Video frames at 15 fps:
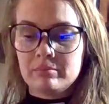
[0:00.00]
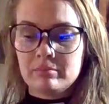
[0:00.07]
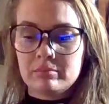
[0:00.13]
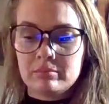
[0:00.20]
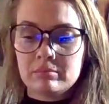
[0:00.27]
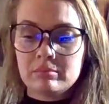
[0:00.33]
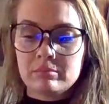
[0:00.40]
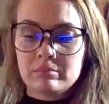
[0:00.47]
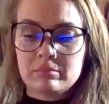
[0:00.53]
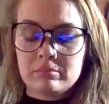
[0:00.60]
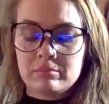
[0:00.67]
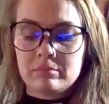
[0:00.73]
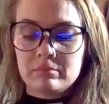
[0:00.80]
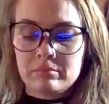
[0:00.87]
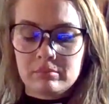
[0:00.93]

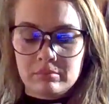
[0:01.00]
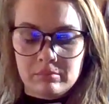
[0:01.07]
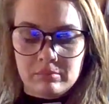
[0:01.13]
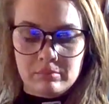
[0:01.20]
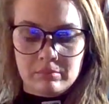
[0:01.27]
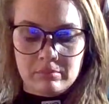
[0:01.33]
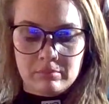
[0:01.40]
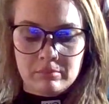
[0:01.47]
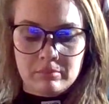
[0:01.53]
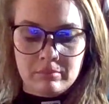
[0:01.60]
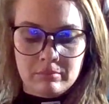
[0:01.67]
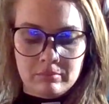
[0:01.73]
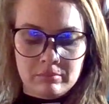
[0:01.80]
(no one is talking)